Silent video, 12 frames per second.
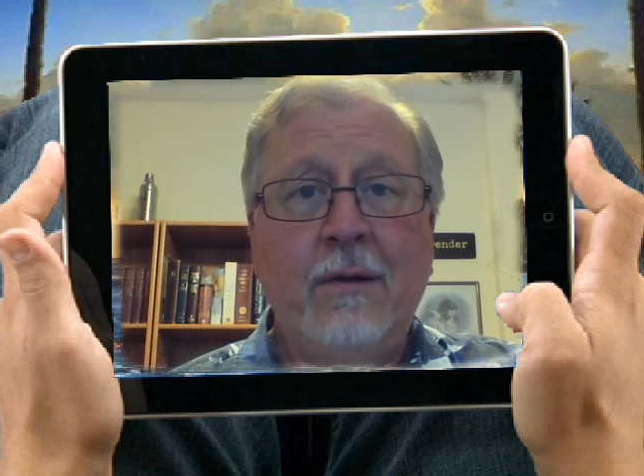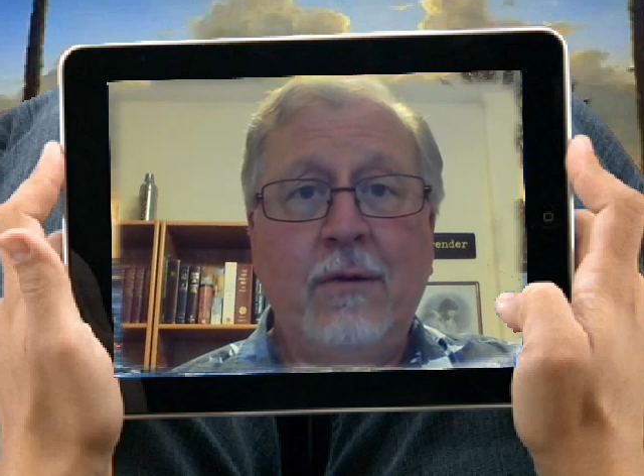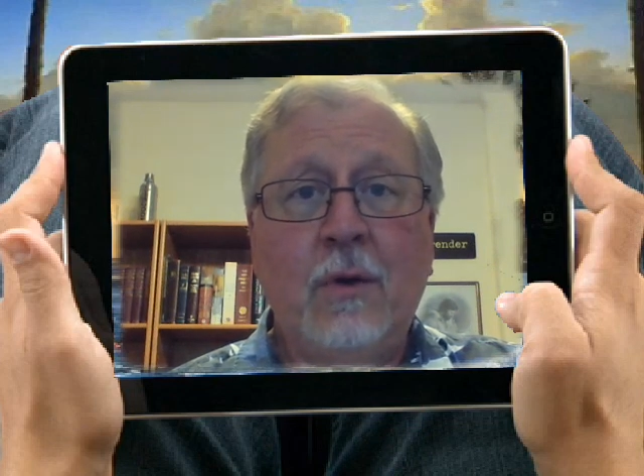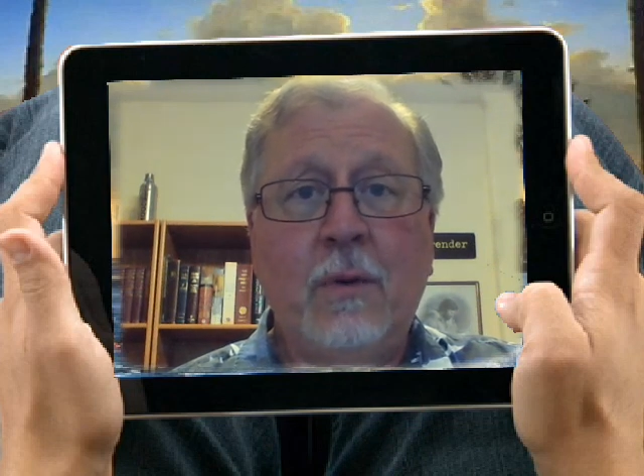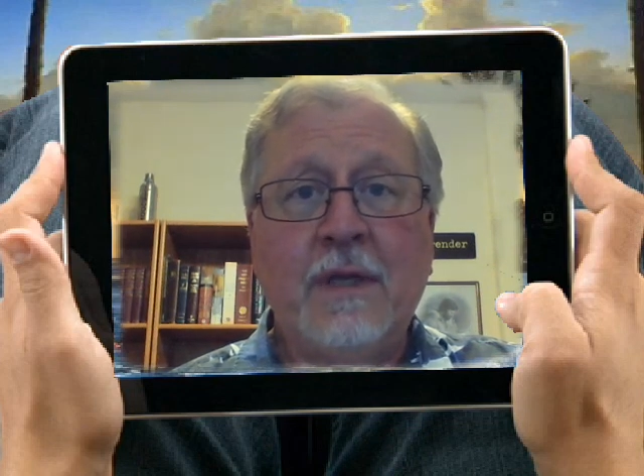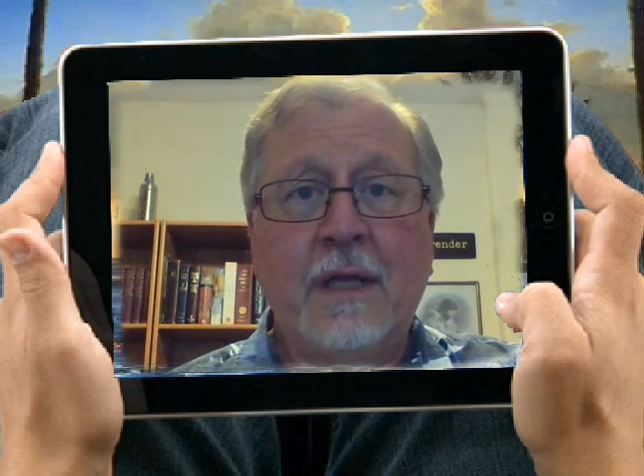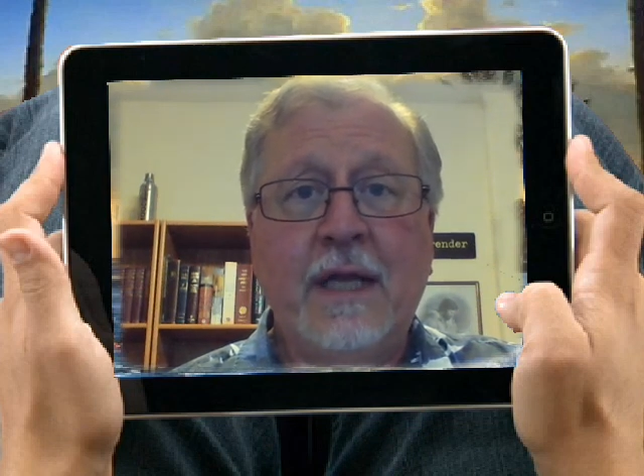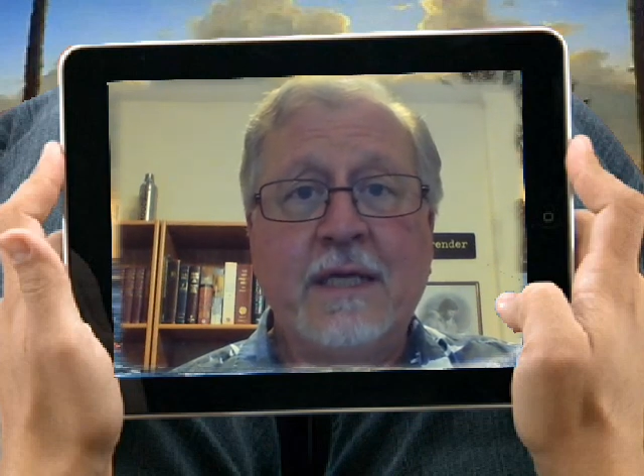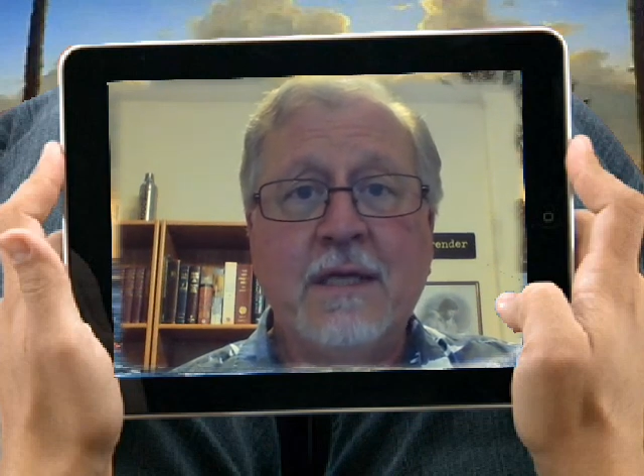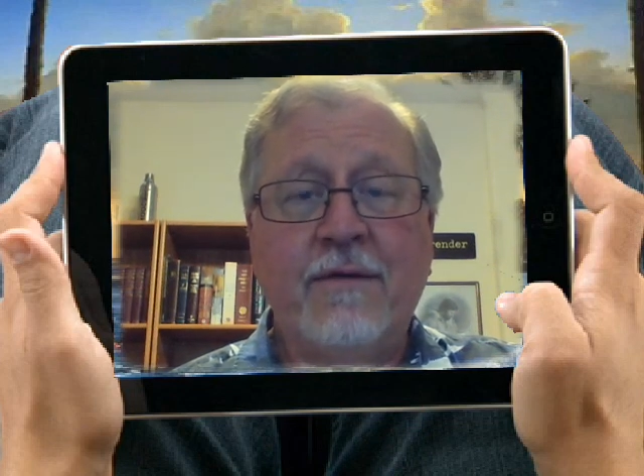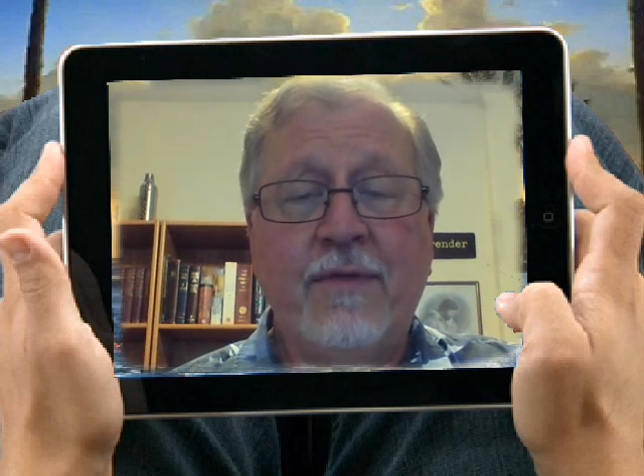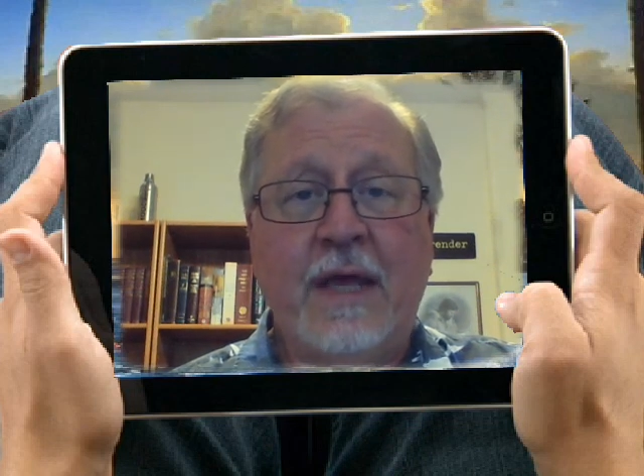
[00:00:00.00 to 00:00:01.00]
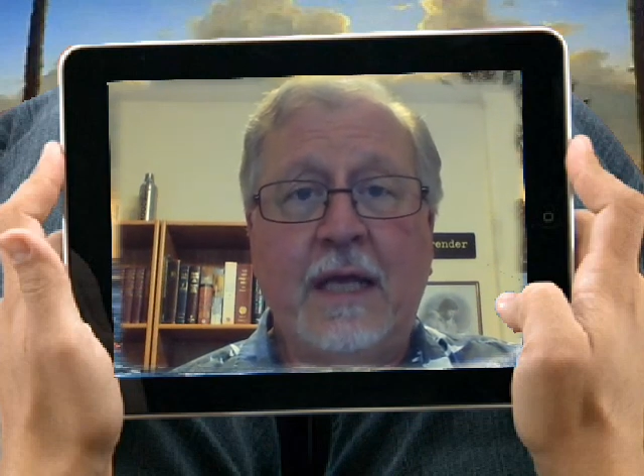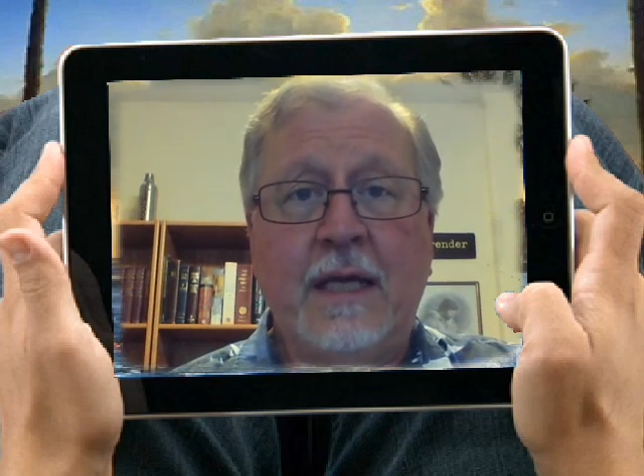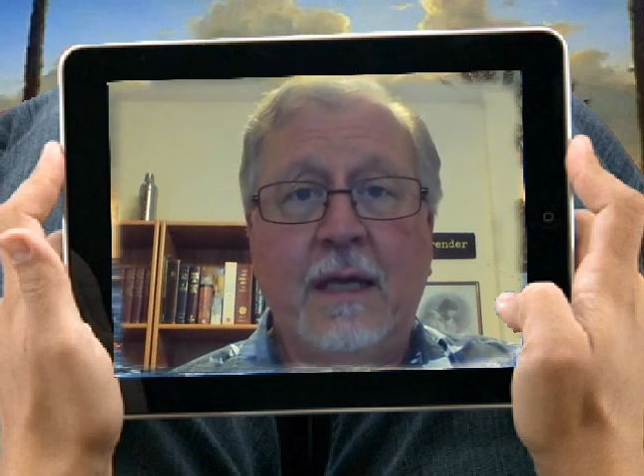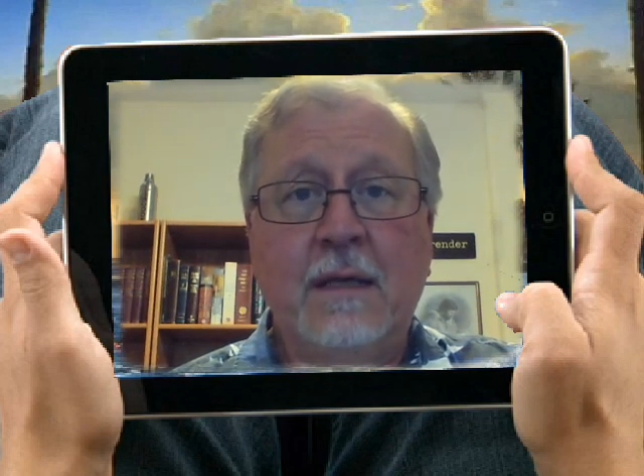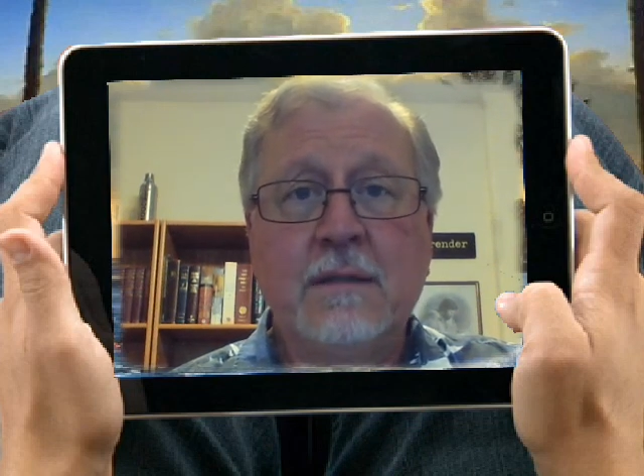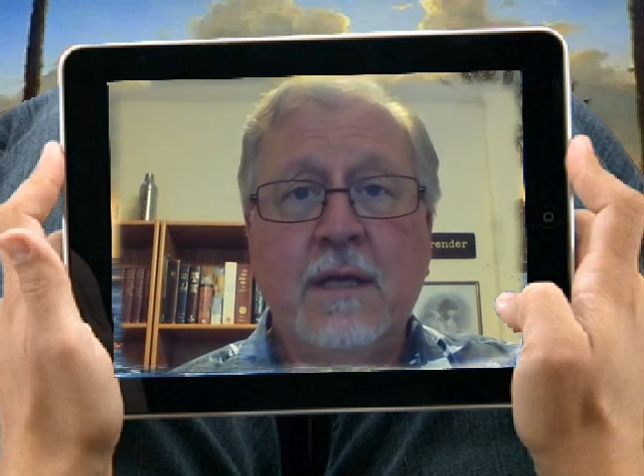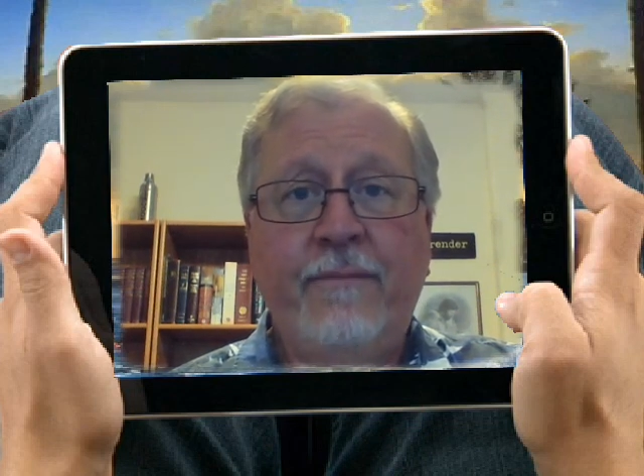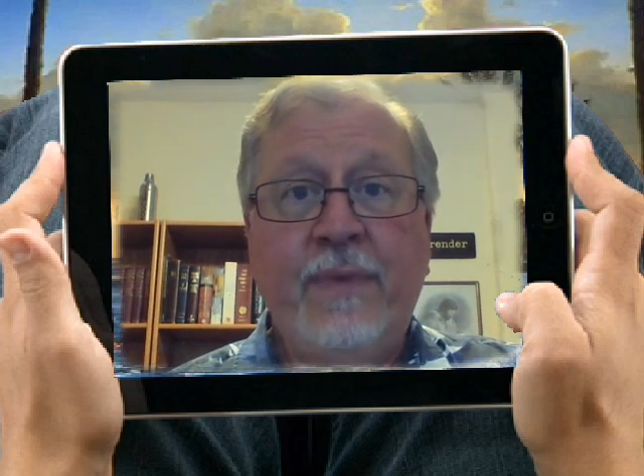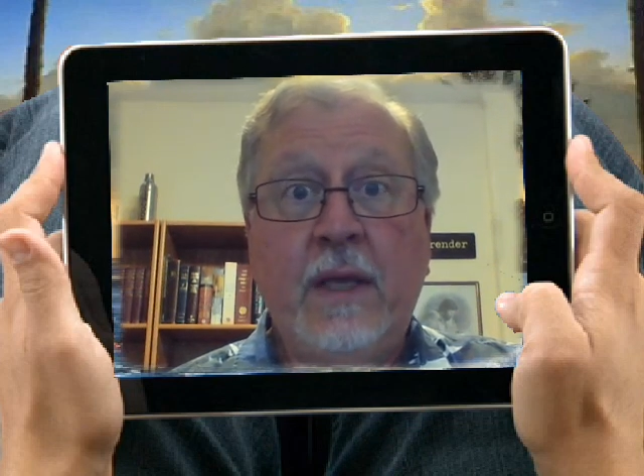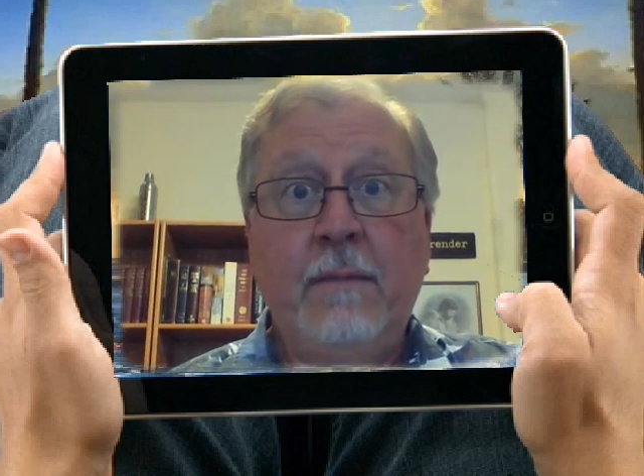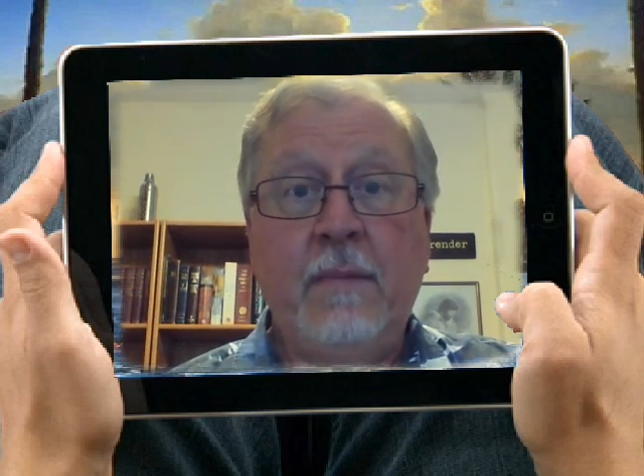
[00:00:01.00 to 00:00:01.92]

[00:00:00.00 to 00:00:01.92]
I don't know what the lesson of that is.